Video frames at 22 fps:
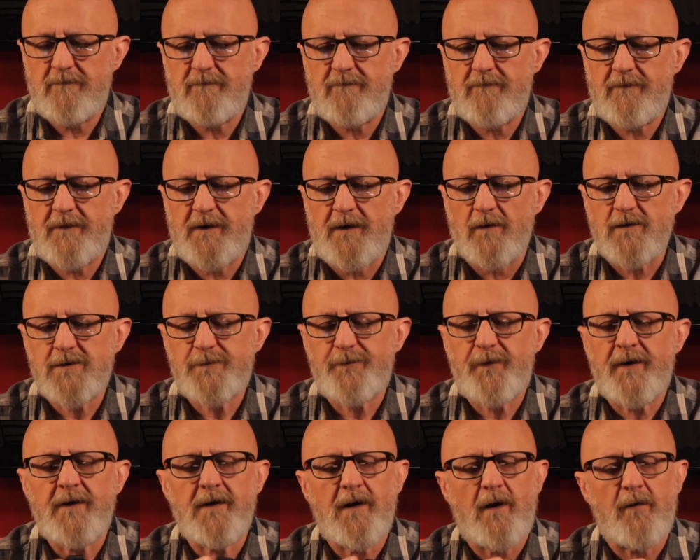you know,
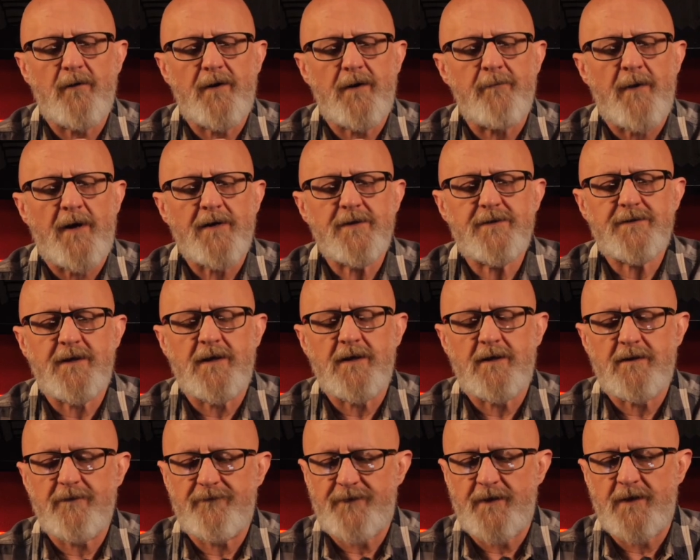spring-loaded makes you
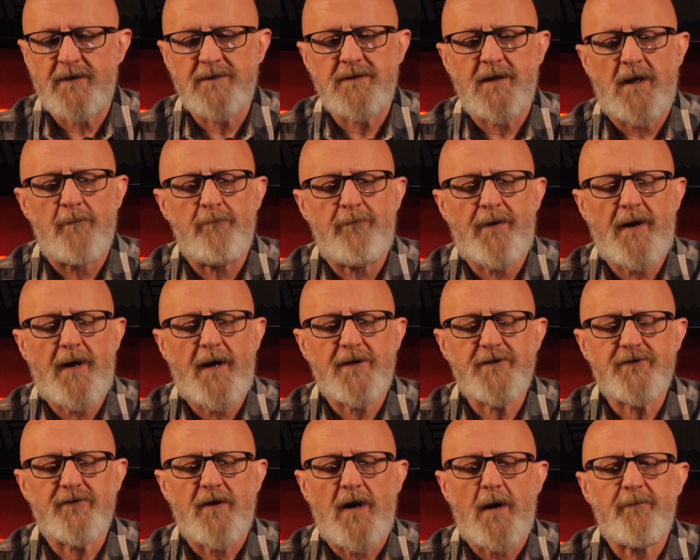think of things like Bear
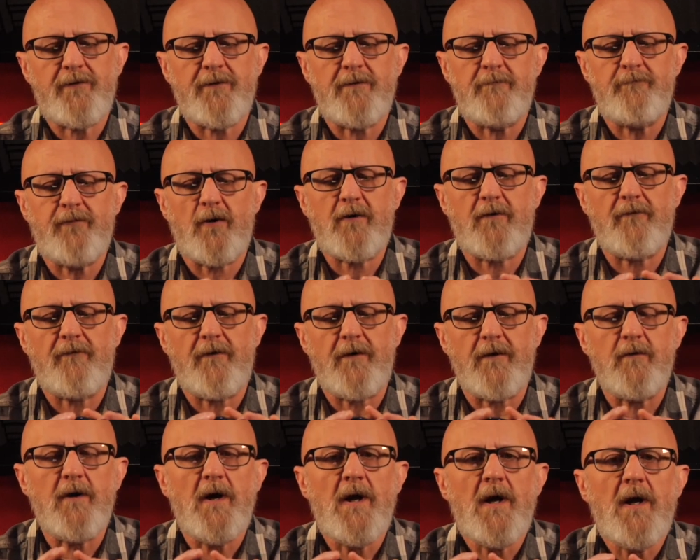Trap and
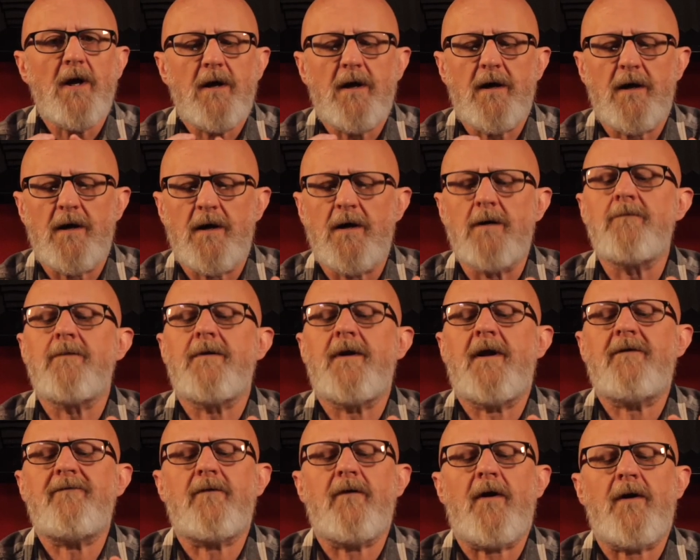Buckaroo,
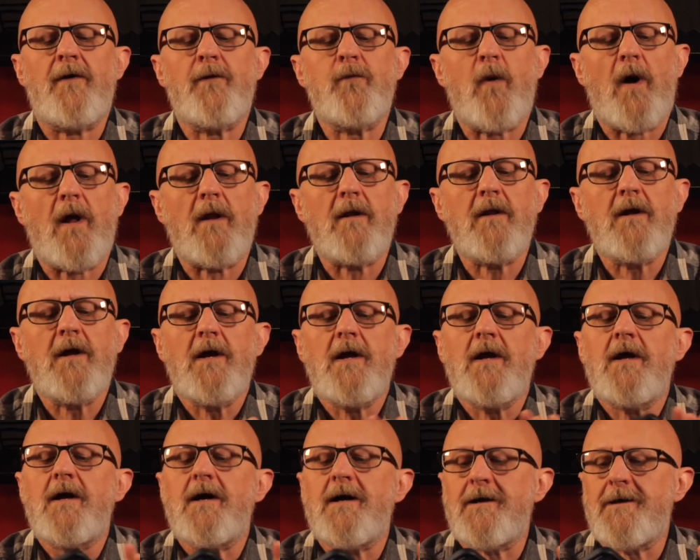never end well.
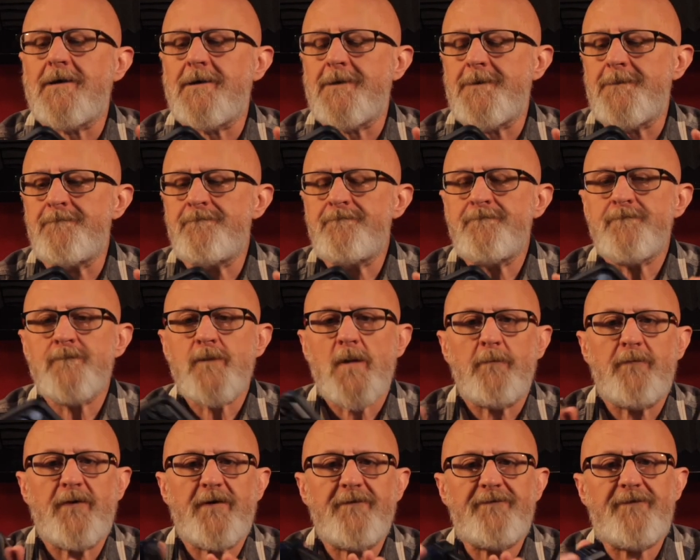
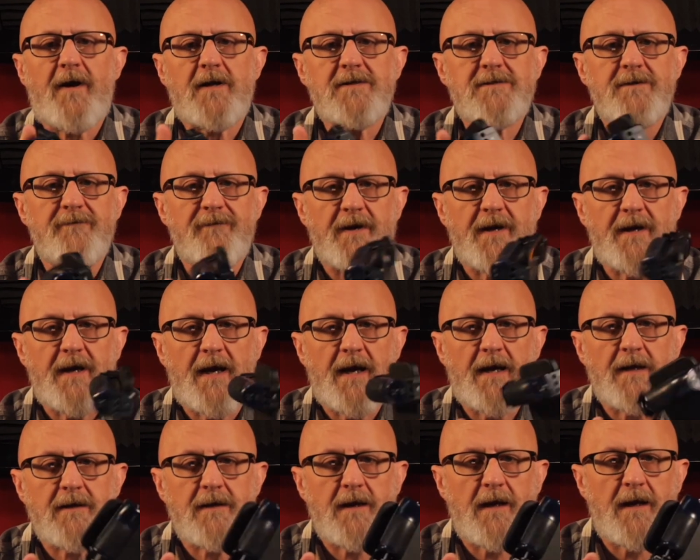But effectively,
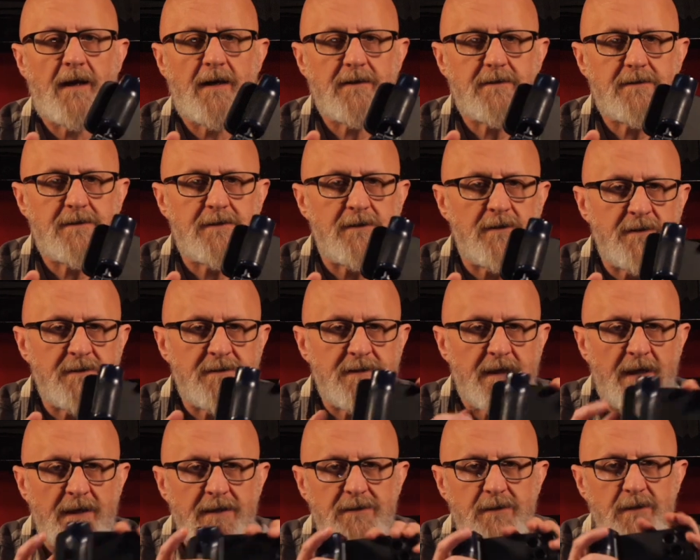it turns it
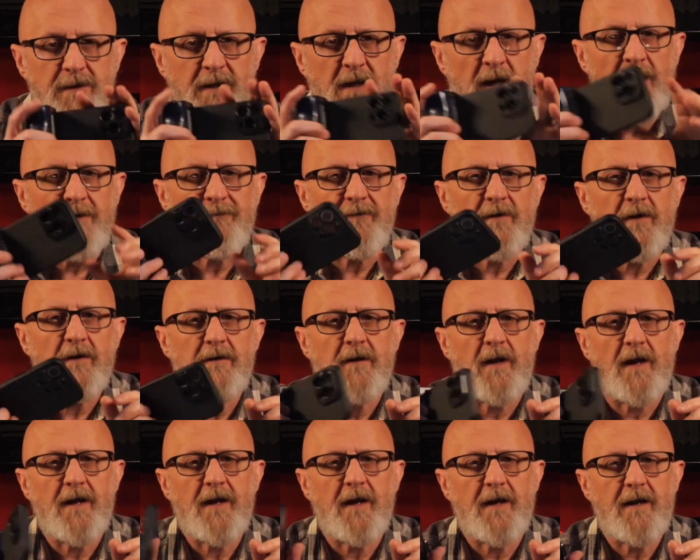into kind of a
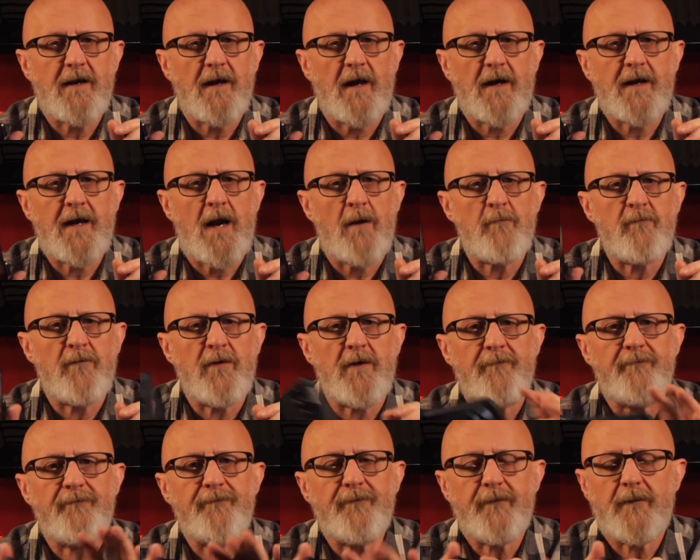camera
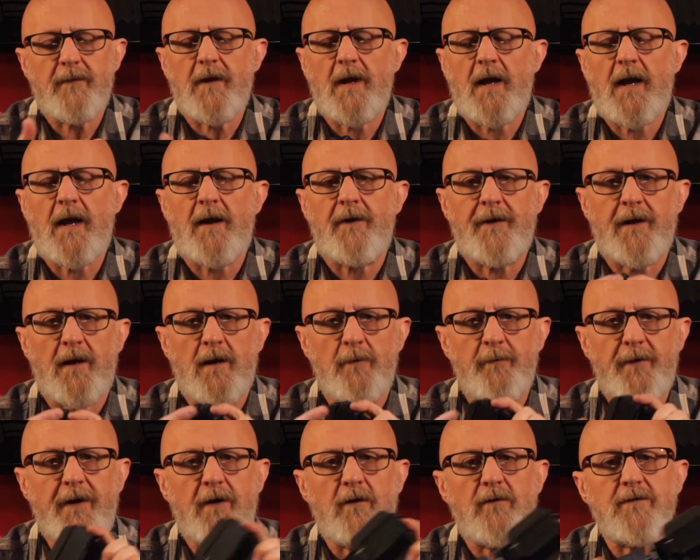handheld,
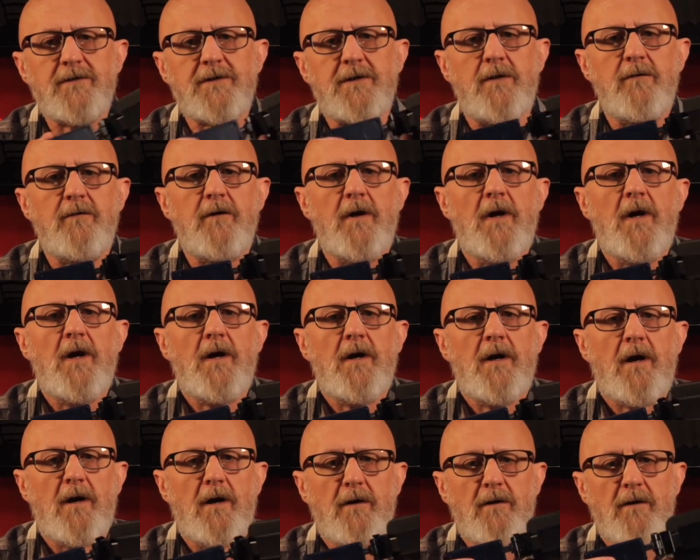but it also
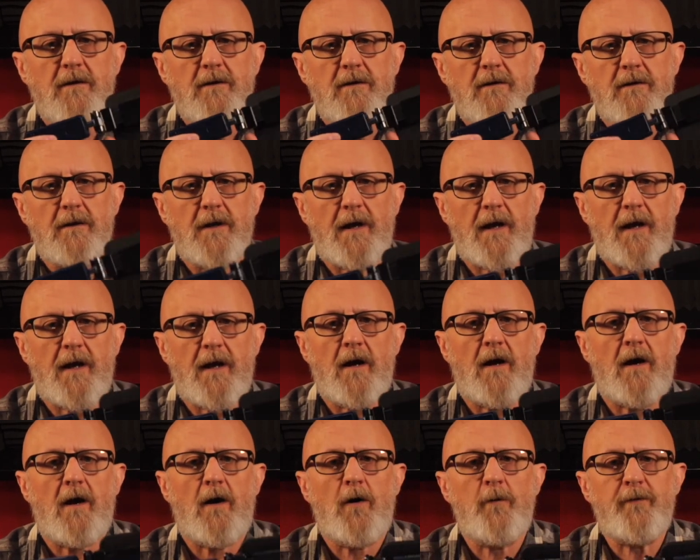
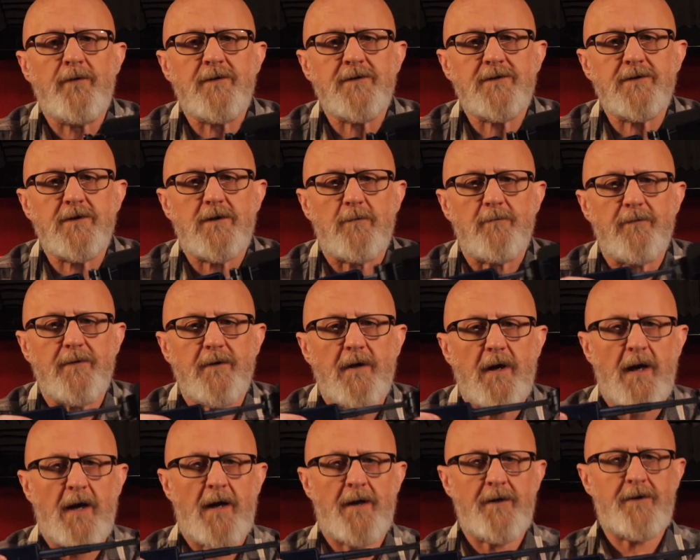opens up,
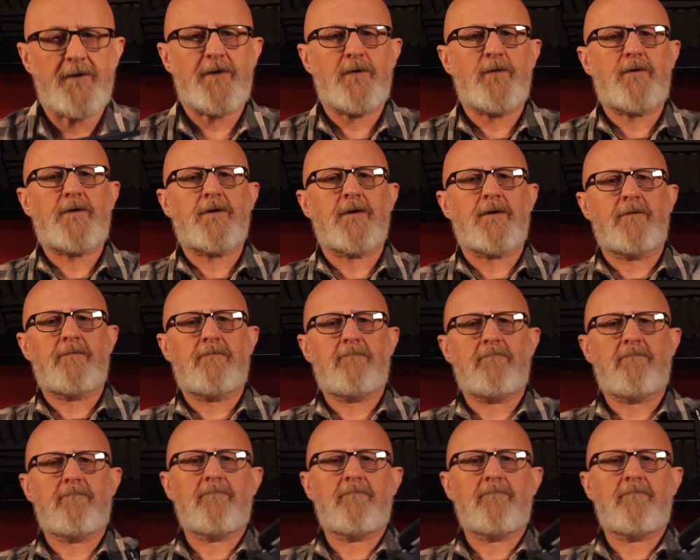and you can